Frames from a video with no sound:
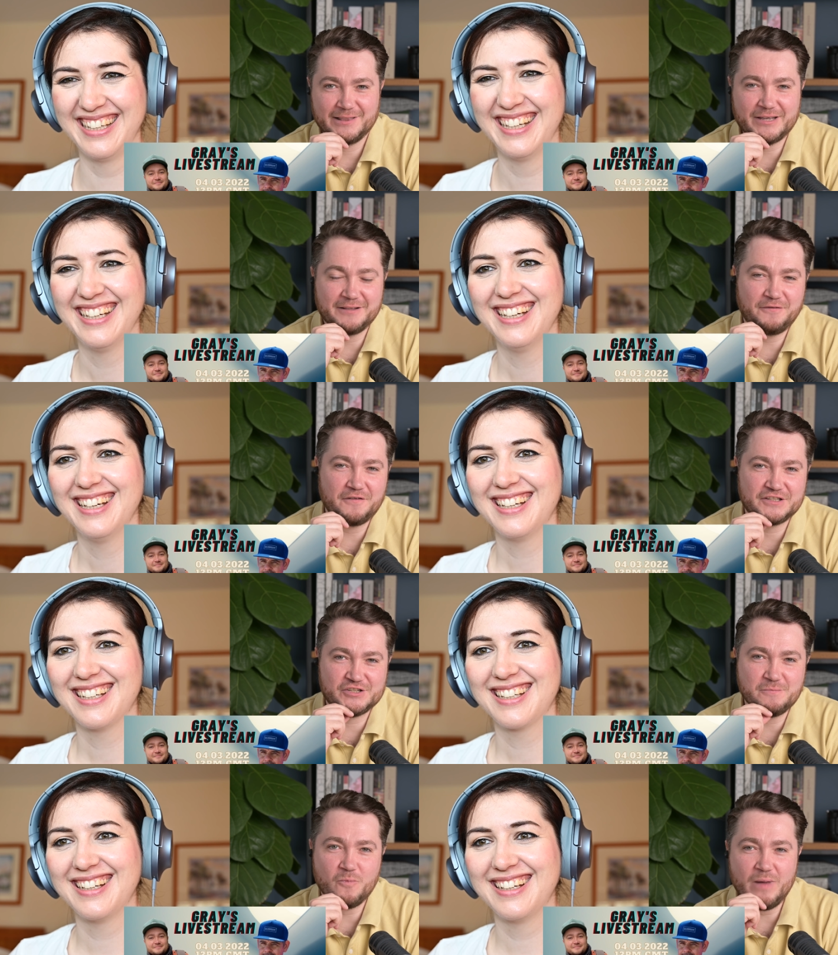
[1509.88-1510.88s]
Speaker 1: looking
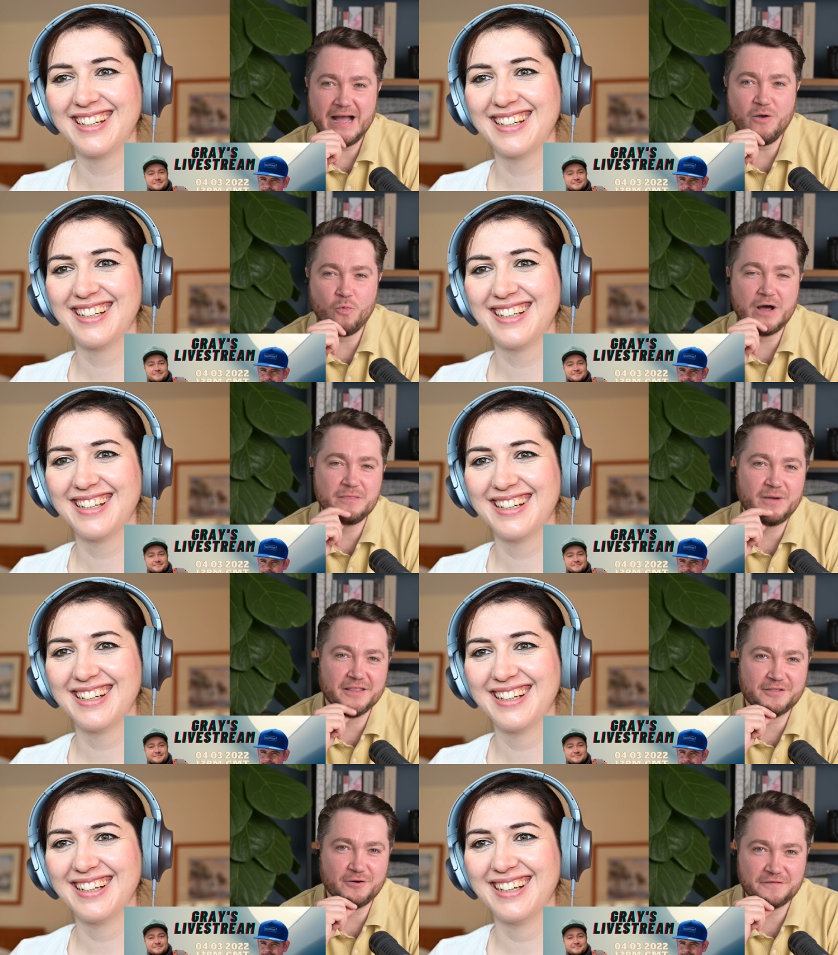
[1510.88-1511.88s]
forward to my one
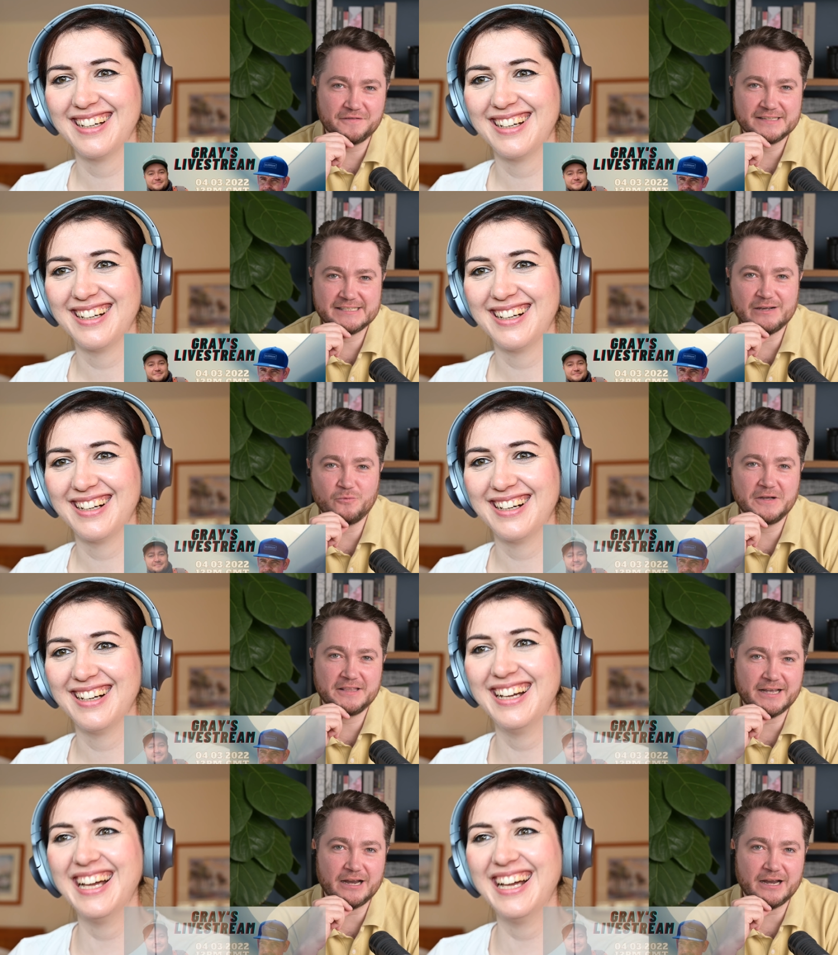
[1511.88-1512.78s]
month off somewhere in the